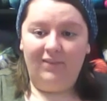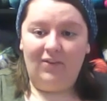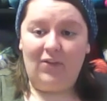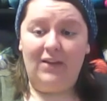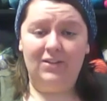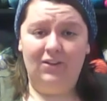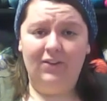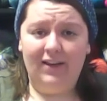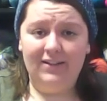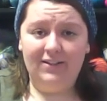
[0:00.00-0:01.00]
Thanks to
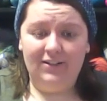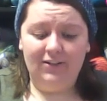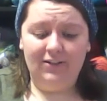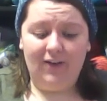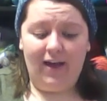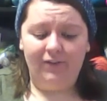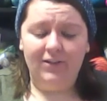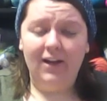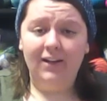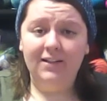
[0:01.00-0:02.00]
you guys too. I have
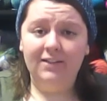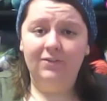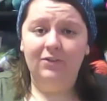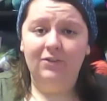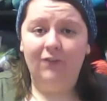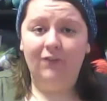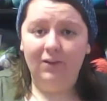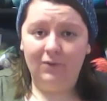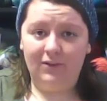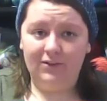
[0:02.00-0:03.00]
tons of new
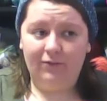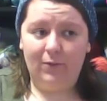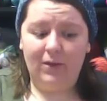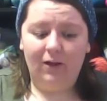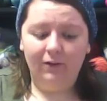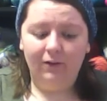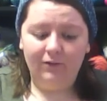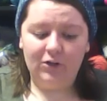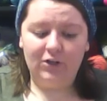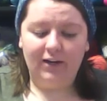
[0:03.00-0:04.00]
followers from all of
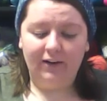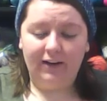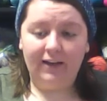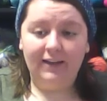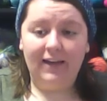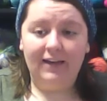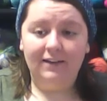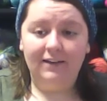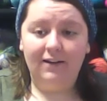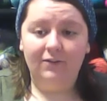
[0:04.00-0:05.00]
your sharing. I
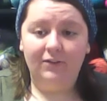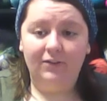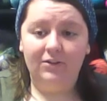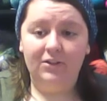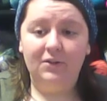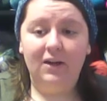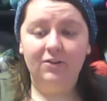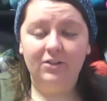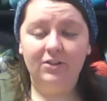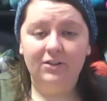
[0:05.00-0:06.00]
gained over
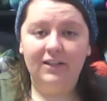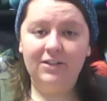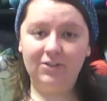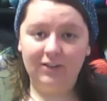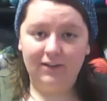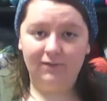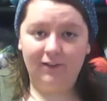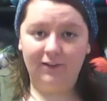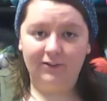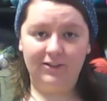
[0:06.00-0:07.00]
200 new Instagram
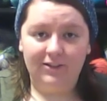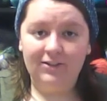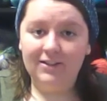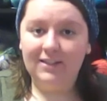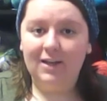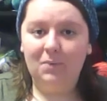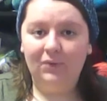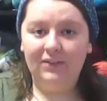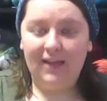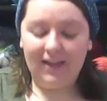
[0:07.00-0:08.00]
followers in just a
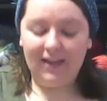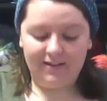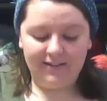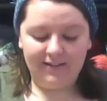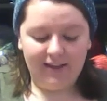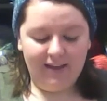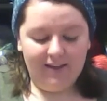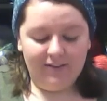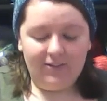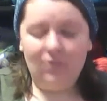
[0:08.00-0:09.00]
couple days.
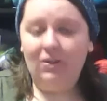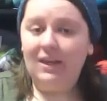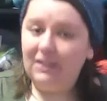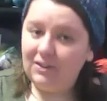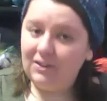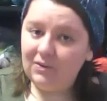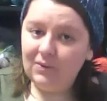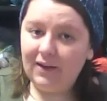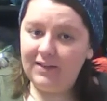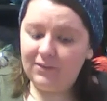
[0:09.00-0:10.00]
So thank you
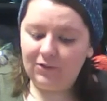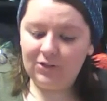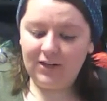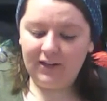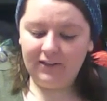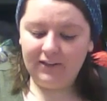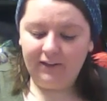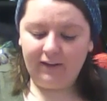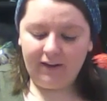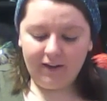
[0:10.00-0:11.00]
guys for sharing the
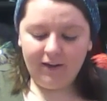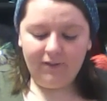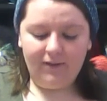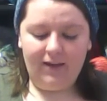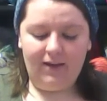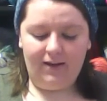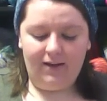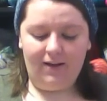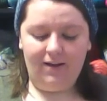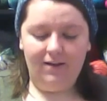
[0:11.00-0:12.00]
love
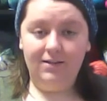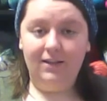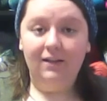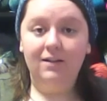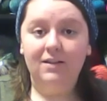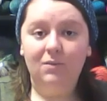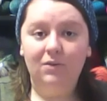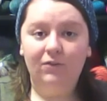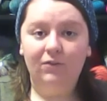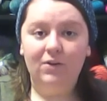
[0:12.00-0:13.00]
and sending some
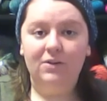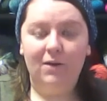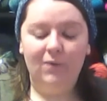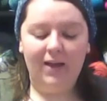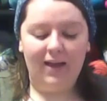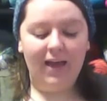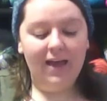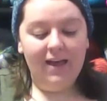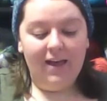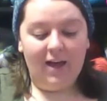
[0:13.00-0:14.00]
new folks my way.
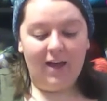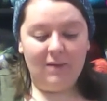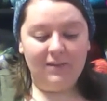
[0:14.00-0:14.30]
I'm